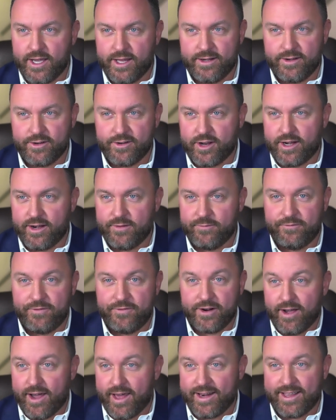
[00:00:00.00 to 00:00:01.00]
to try to
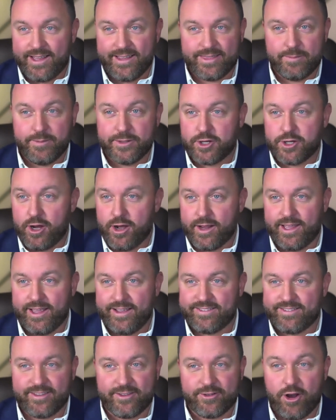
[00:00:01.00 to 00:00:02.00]
figure out how to get
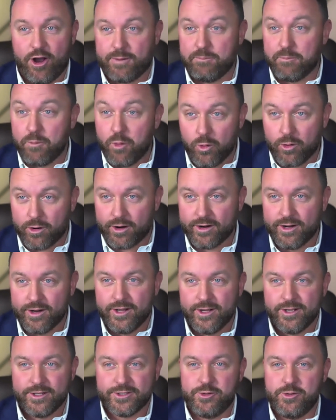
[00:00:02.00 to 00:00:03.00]
kids to talk more
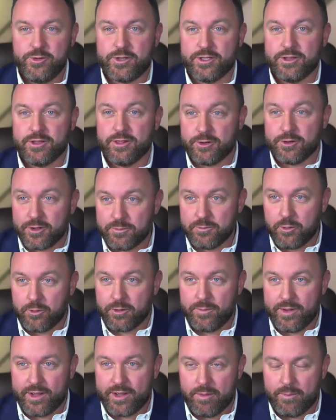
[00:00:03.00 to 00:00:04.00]
so you could learn more to
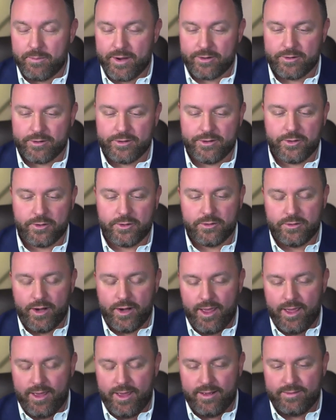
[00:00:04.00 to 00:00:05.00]
become a better adult.
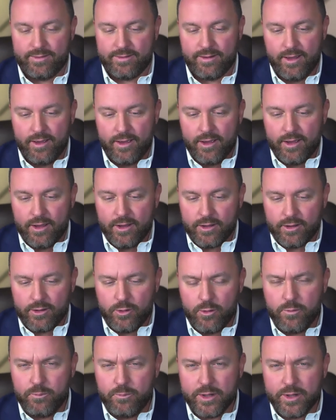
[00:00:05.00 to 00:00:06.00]
And
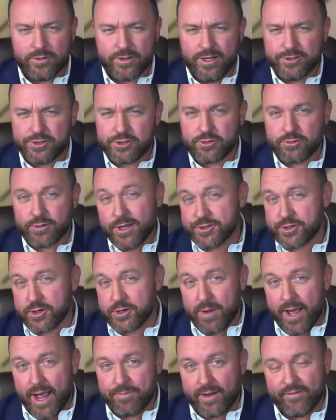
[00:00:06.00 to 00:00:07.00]
you built a treasure
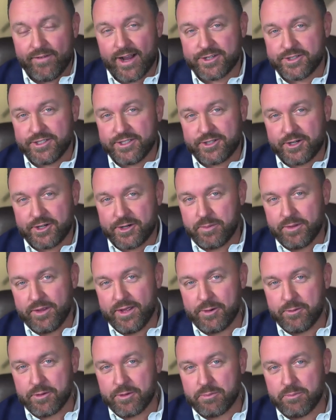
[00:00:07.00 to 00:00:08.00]
map that I've actually started
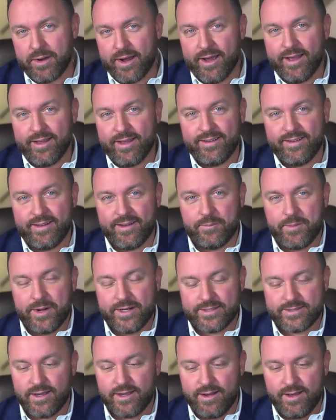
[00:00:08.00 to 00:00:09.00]
playing with my
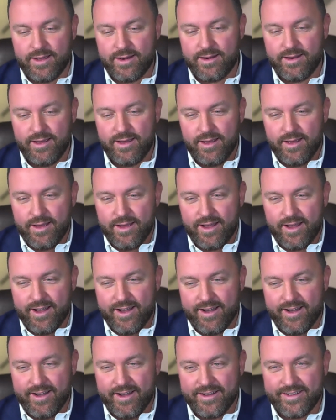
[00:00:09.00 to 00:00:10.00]
son
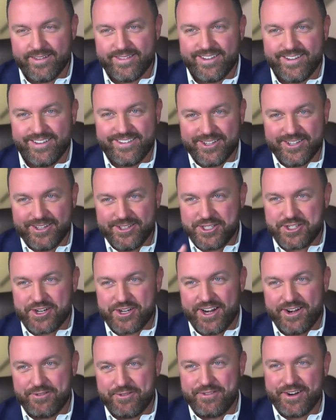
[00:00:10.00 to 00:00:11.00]
to just
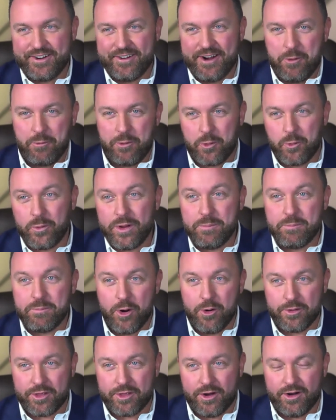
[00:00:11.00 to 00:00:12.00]
try to figure out where we
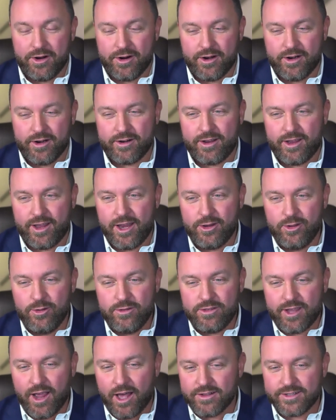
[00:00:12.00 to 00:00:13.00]
both are. Can
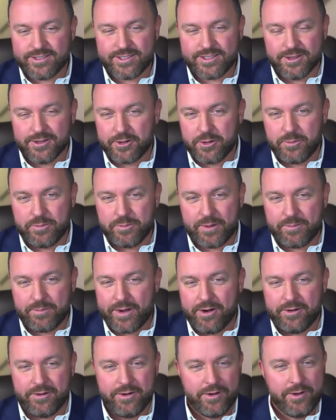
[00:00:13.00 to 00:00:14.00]
you tell us a little bit
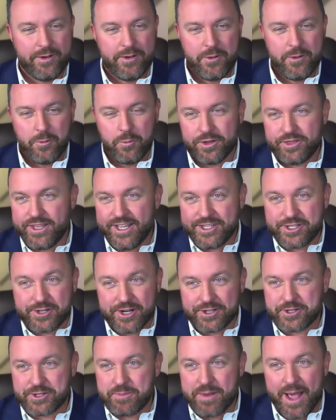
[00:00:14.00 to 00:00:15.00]
about what that
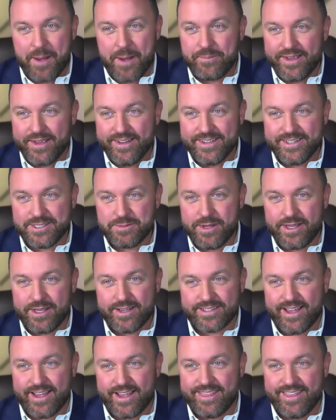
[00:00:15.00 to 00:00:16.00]
treasure map is?
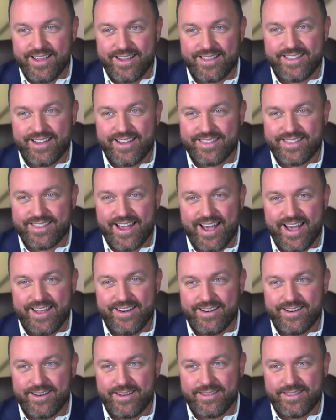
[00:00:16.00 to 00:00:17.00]
Because I think
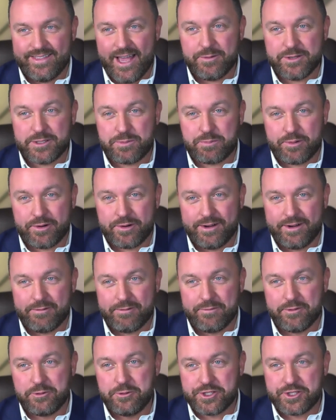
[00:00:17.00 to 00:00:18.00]
that was pretty
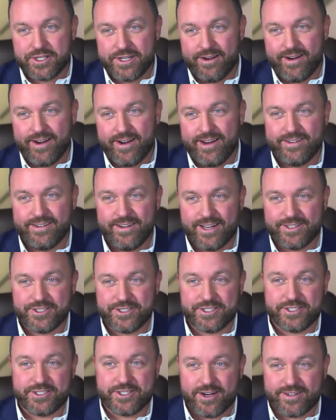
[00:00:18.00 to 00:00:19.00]
revolutionary, not
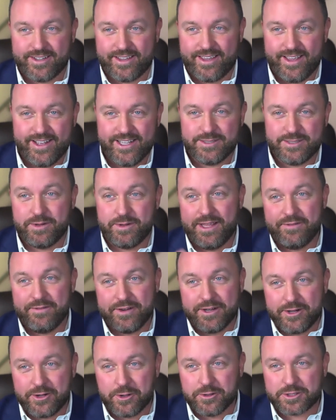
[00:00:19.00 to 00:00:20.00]
just to talk to kids, but
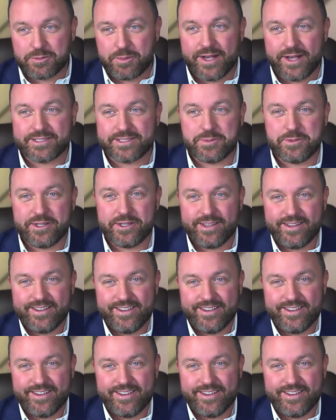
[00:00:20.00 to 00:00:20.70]
even adults possibly.